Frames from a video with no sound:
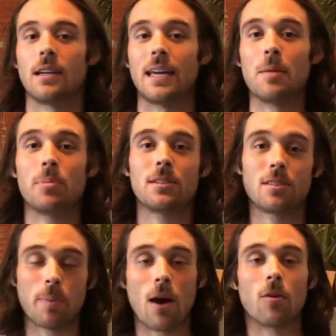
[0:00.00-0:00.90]
It puts the
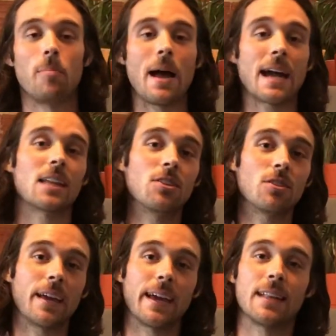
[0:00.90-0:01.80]
power back in your
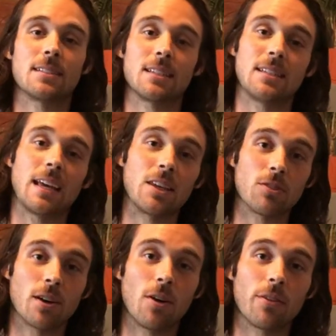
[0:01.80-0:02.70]
hands to take your
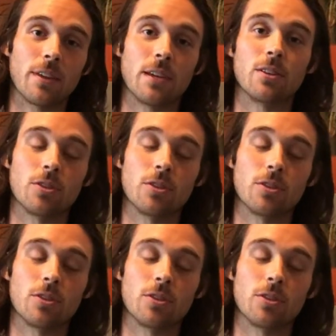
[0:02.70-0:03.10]
health into